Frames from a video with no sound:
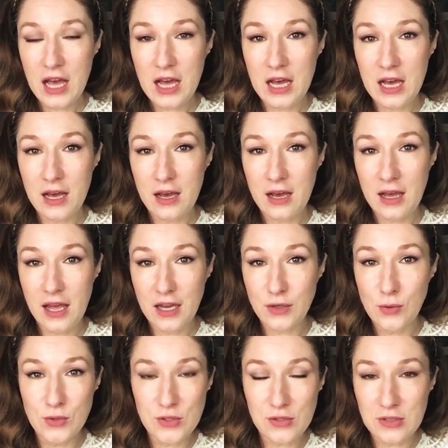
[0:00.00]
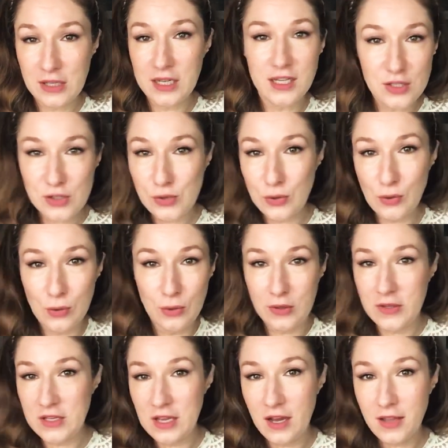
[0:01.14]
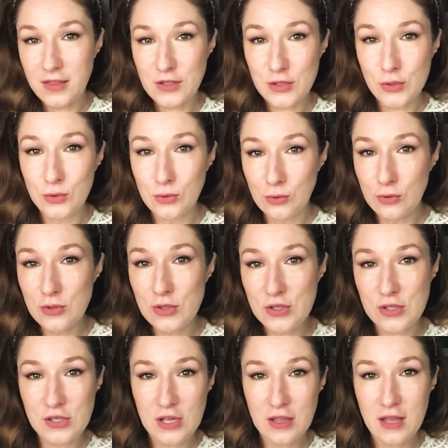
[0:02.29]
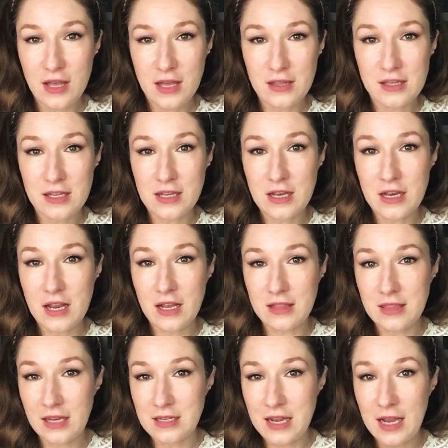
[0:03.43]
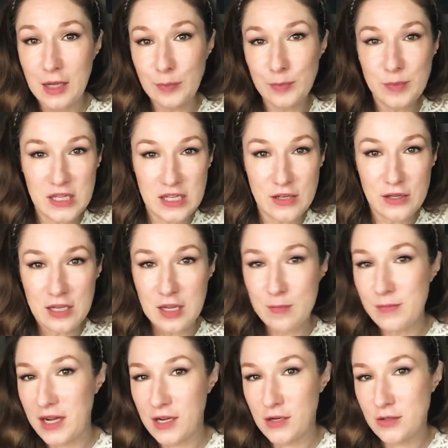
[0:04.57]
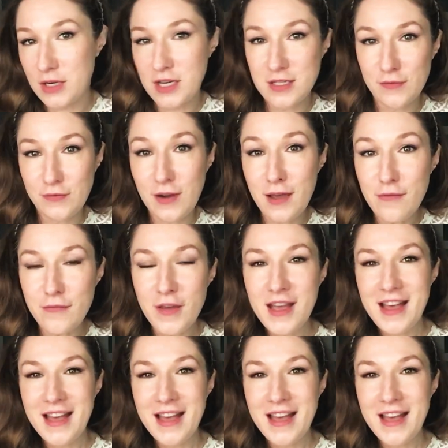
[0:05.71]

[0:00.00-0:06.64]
uh, and also the links to all the other tools the, uh, that help me in my creative life